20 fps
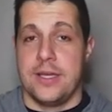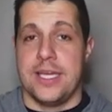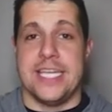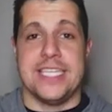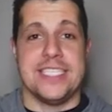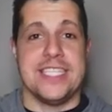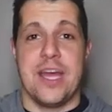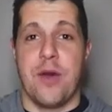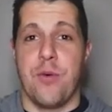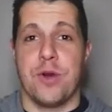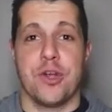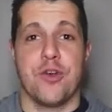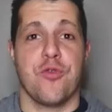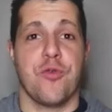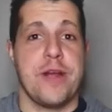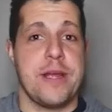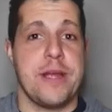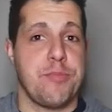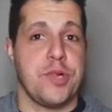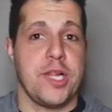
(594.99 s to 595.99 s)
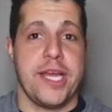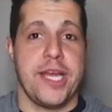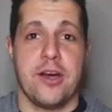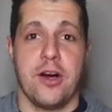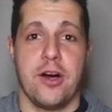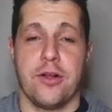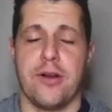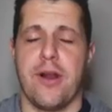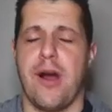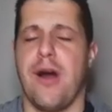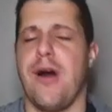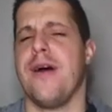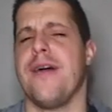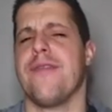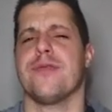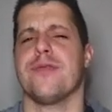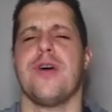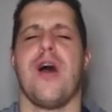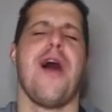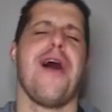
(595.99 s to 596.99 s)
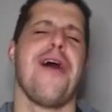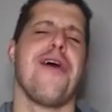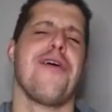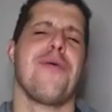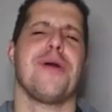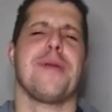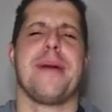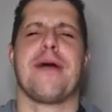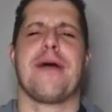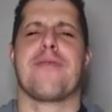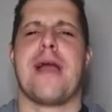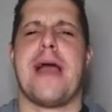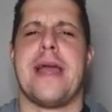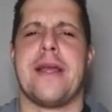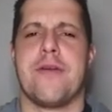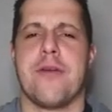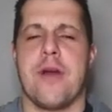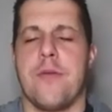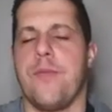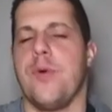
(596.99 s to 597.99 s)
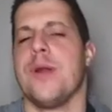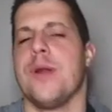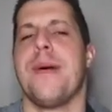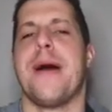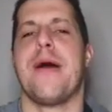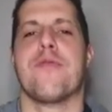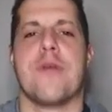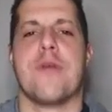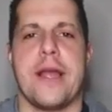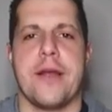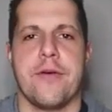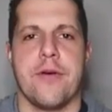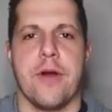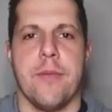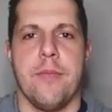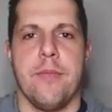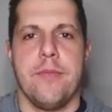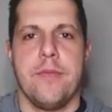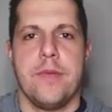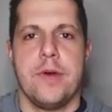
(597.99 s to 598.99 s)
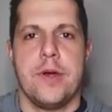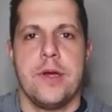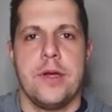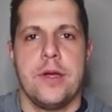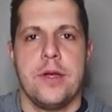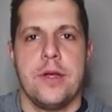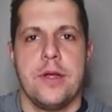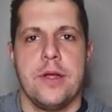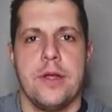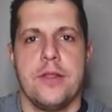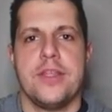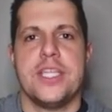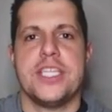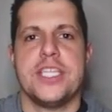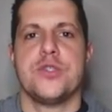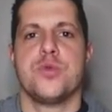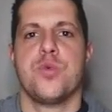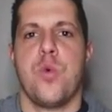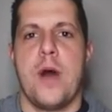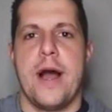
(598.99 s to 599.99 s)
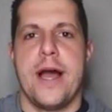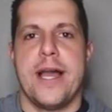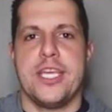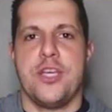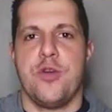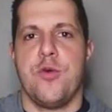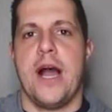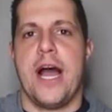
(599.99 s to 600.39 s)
Isn't that what a great play caller? Oh, everyone. Oh, what about Ryan Grubb? This is why you